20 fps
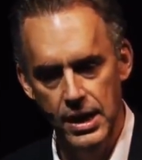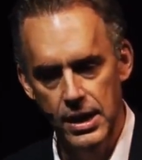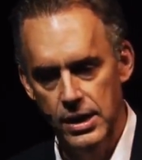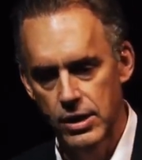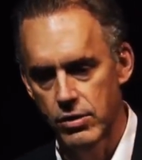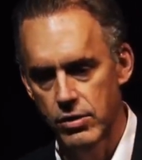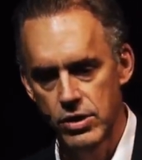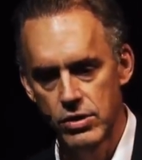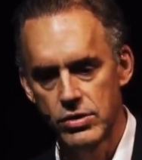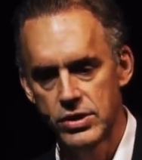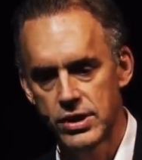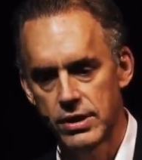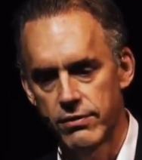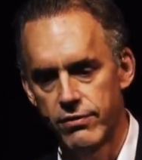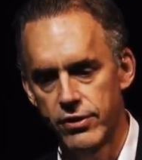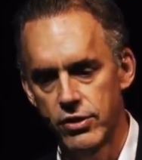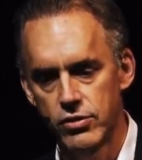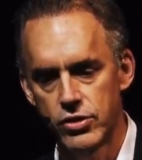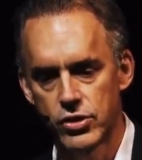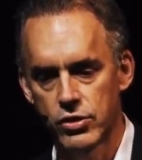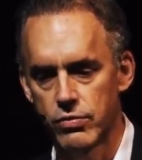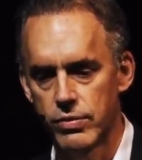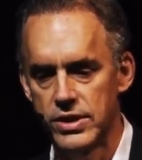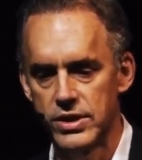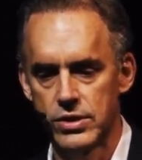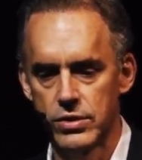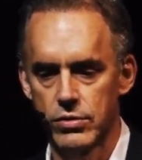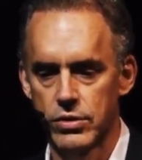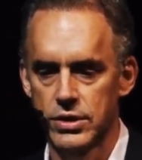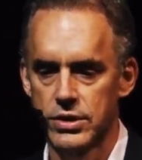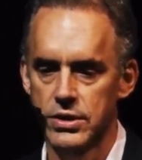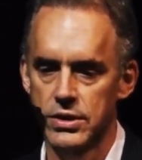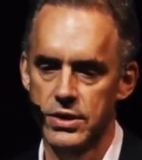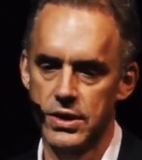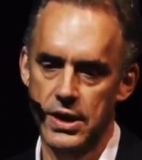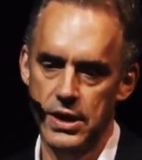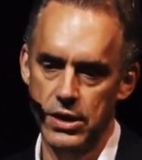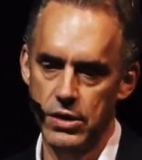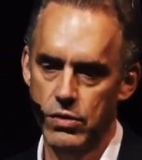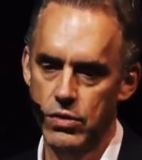You're using future resources
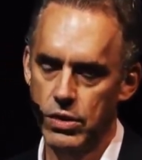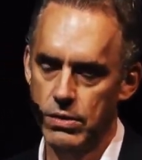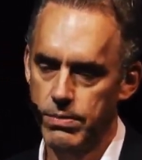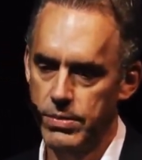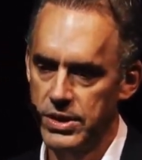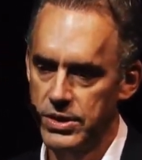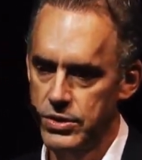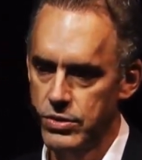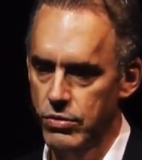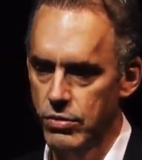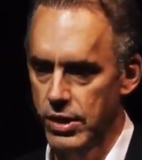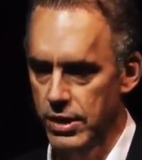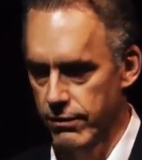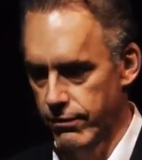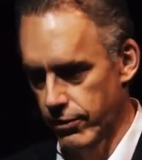that you could be storing